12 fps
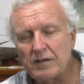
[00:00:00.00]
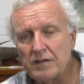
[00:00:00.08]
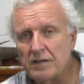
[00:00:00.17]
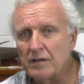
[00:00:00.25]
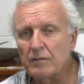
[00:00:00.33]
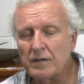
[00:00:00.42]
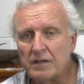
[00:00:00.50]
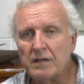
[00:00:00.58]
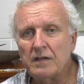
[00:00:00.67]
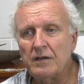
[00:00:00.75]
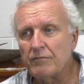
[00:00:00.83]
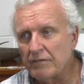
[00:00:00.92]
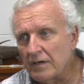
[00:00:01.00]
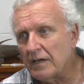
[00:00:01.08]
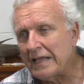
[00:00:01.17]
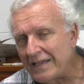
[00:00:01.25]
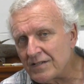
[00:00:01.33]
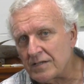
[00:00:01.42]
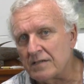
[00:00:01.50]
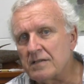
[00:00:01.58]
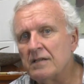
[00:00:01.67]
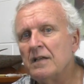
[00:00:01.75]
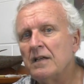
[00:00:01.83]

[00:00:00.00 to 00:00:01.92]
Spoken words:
to do, and it really isn't